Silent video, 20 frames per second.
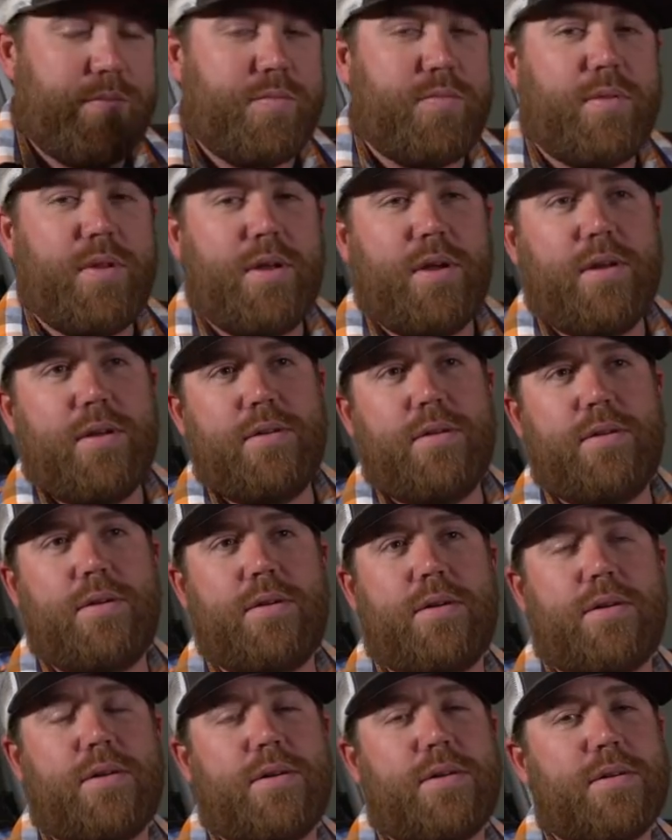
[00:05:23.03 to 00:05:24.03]
Wrap it up
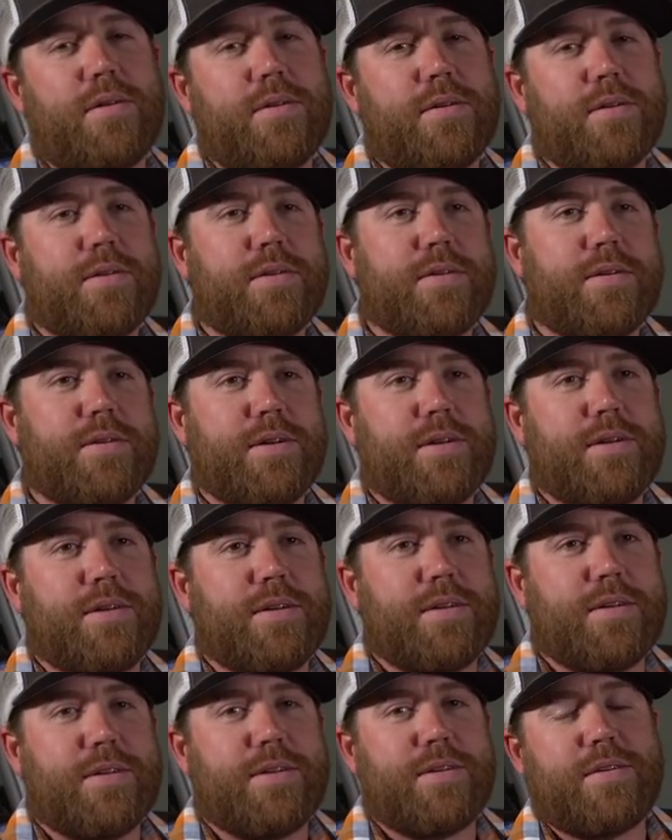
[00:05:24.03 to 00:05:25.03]
with the number
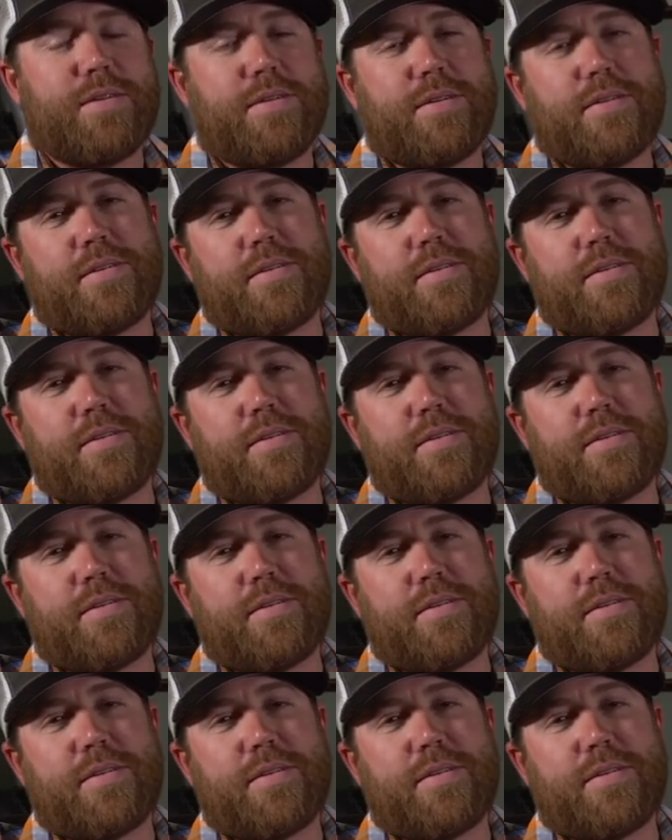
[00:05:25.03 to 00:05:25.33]
five.